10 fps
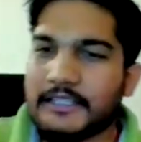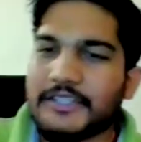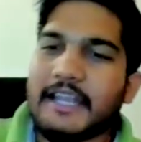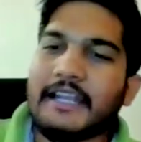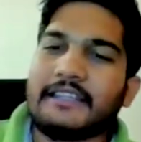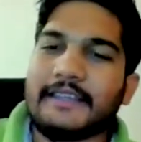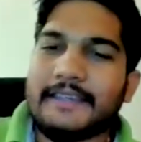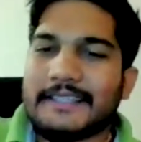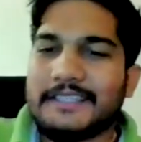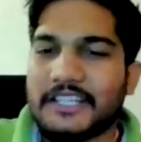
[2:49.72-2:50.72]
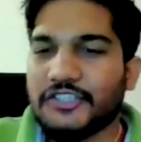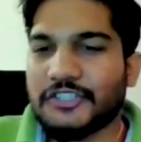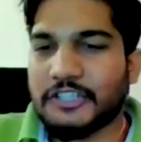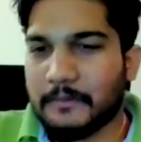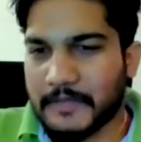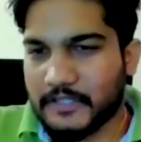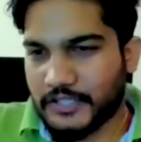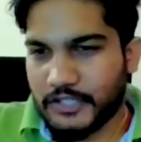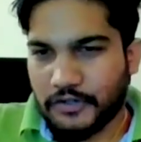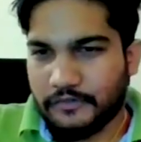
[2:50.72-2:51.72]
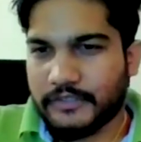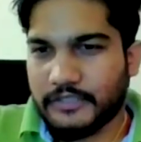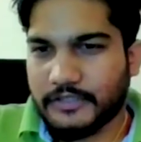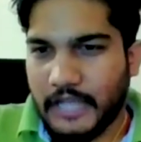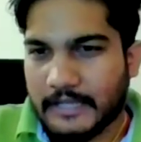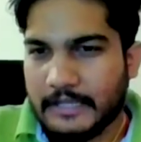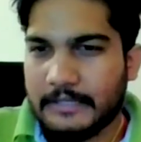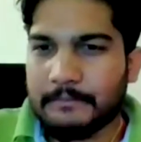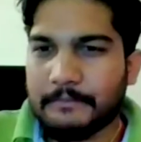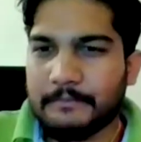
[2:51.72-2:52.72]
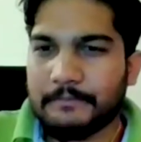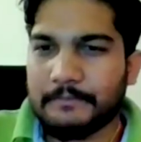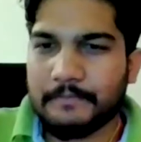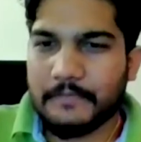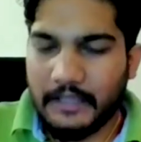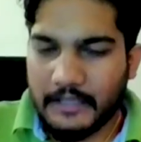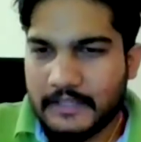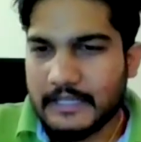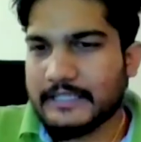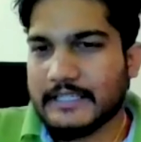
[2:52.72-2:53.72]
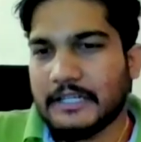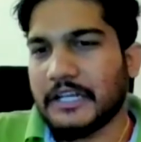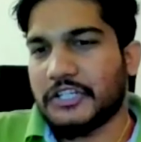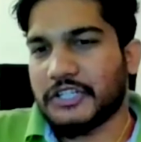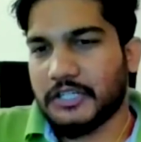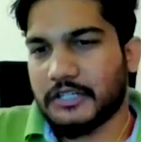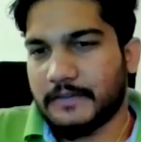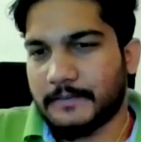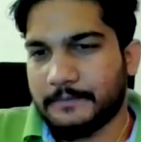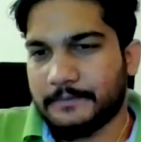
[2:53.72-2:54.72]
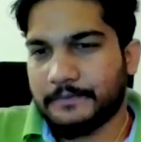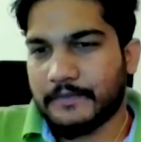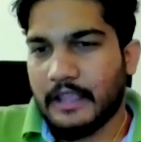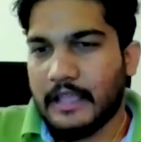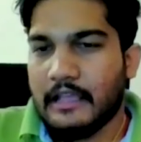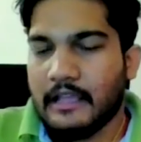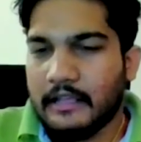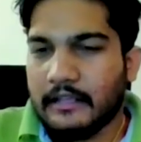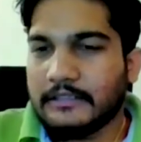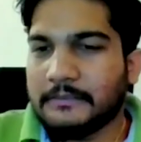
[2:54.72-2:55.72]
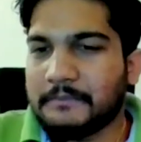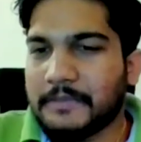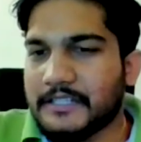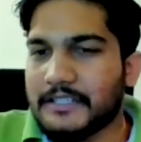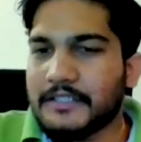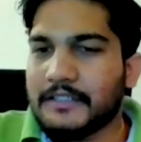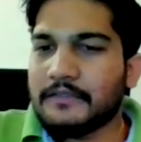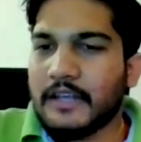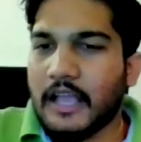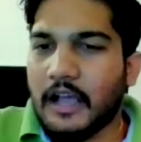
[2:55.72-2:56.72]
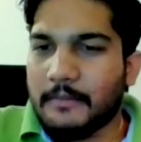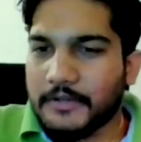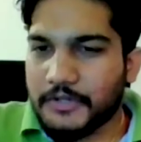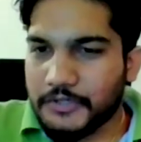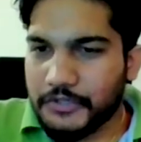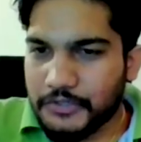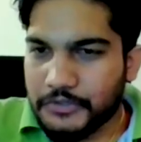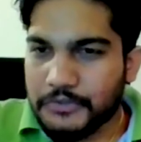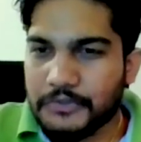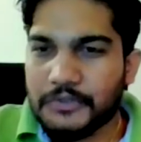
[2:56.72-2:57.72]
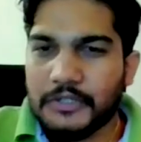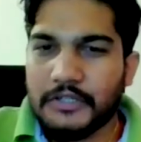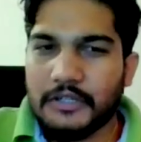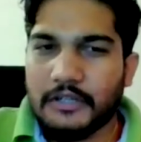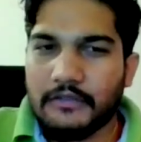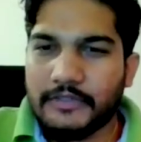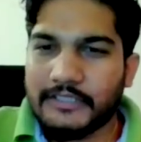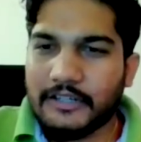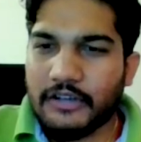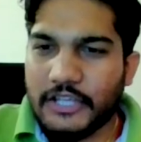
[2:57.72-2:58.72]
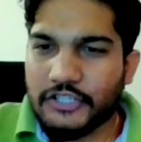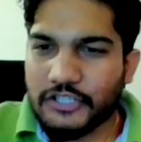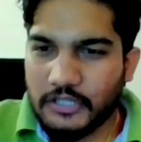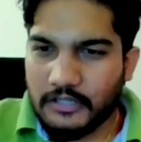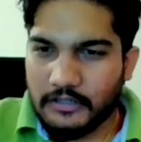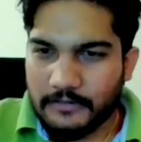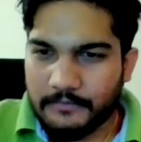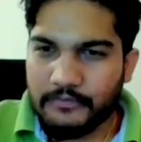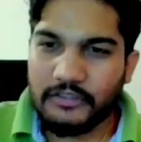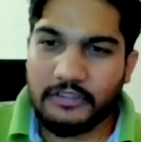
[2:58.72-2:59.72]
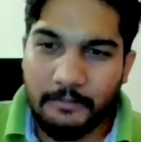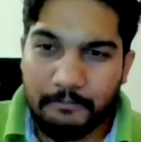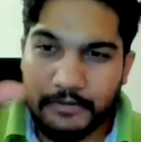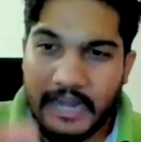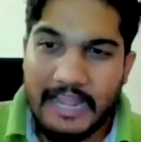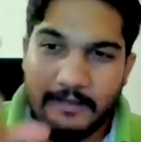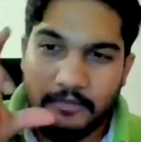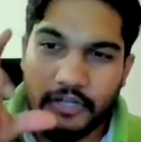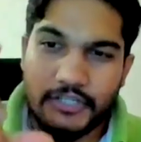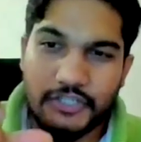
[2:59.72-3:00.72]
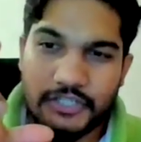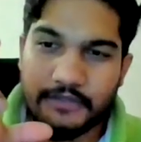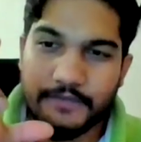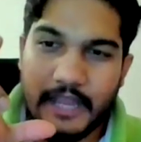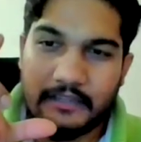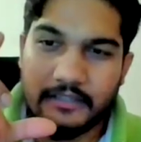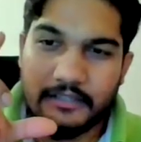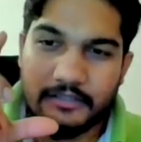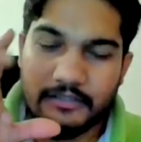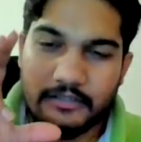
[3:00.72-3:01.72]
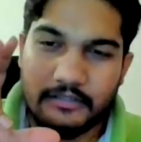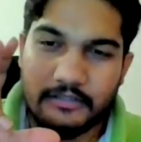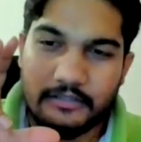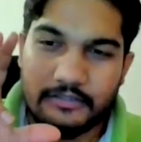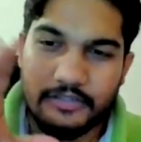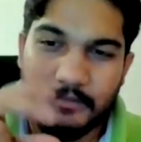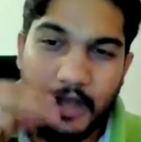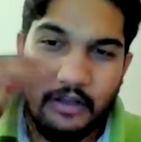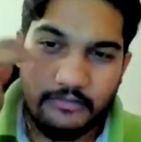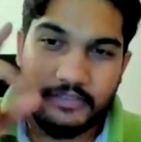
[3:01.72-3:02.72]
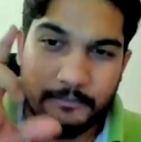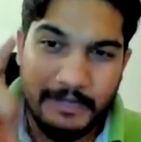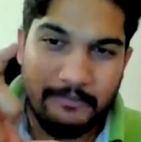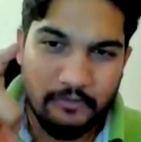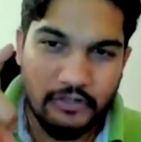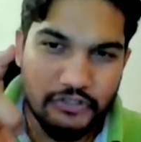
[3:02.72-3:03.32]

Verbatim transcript: the second thing is 60% of the time in the consultation the person will come to you with a question, with the prime question that is somehow the prime